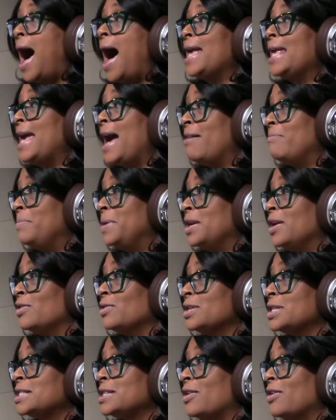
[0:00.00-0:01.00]
Yeah, I've been
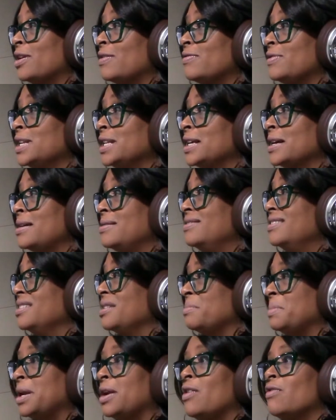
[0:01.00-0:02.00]
on the circuit for a
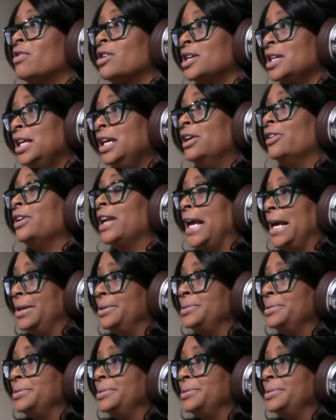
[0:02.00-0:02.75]
little bit over a year now.